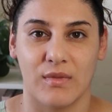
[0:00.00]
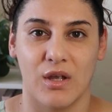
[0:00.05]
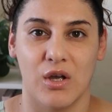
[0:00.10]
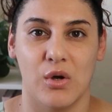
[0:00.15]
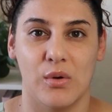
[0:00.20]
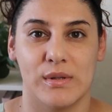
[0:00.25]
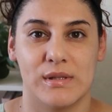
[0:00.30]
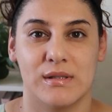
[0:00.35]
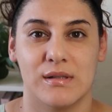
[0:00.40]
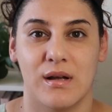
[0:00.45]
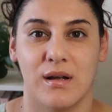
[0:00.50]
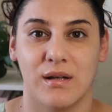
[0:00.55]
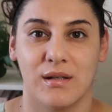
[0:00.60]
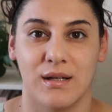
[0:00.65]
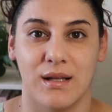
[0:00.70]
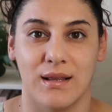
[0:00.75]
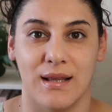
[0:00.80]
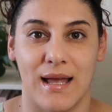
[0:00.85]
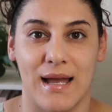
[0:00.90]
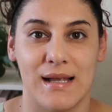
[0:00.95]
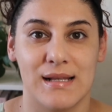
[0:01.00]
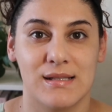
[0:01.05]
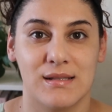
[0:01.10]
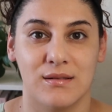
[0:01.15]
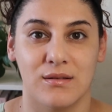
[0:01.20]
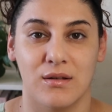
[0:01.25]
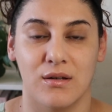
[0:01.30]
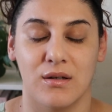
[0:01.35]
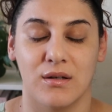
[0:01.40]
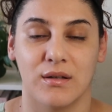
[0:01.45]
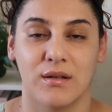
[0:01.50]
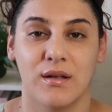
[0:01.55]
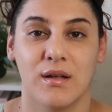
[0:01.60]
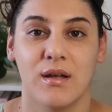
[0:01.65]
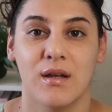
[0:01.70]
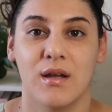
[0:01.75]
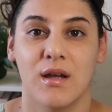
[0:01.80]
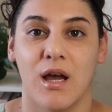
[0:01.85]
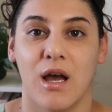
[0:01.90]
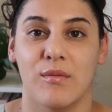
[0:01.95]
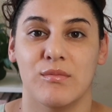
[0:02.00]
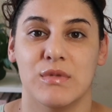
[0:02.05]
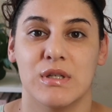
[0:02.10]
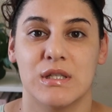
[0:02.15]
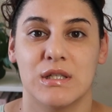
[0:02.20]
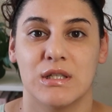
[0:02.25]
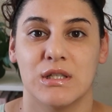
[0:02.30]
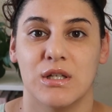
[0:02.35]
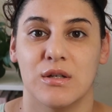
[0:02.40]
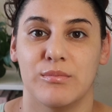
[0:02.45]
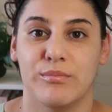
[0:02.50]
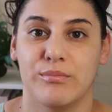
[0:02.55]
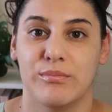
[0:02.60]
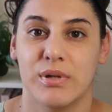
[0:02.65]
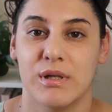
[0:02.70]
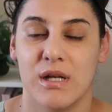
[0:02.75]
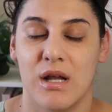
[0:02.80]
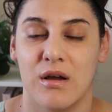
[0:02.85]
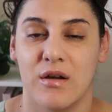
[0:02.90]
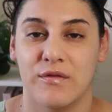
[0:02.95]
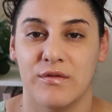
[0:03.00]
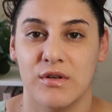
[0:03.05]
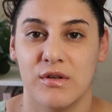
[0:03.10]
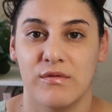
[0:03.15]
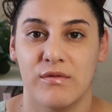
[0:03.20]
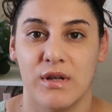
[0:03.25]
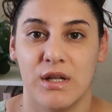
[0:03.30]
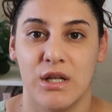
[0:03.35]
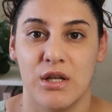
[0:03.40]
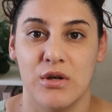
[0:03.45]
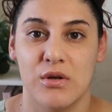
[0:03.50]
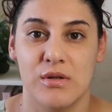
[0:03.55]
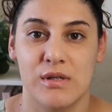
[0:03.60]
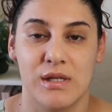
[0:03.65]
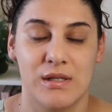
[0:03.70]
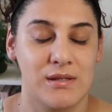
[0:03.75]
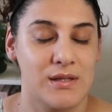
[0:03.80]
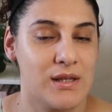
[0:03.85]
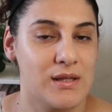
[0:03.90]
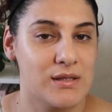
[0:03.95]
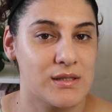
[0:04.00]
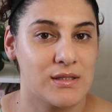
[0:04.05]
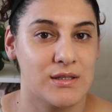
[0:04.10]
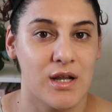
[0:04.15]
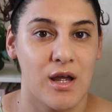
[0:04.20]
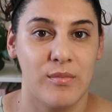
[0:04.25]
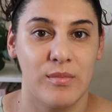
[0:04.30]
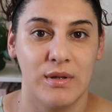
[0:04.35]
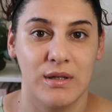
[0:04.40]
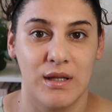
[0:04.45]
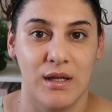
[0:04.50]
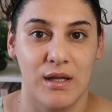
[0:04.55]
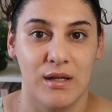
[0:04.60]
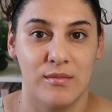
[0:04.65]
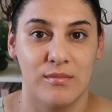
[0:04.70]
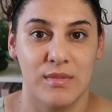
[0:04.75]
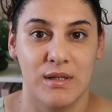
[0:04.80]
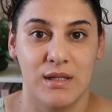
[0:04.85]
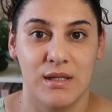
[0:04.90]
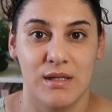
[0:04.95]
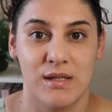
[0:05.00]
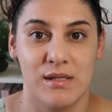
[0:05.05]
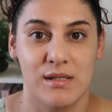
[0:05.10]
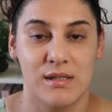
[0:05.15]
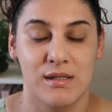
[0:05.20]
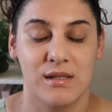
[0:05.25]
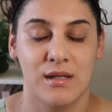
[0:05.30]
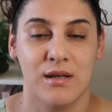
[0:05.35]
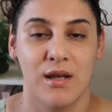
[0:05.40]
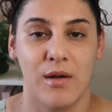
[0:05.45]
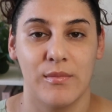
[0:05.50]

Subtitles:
oh, it's not gonna last long, I'm just gonna put out a few videos and then stop again because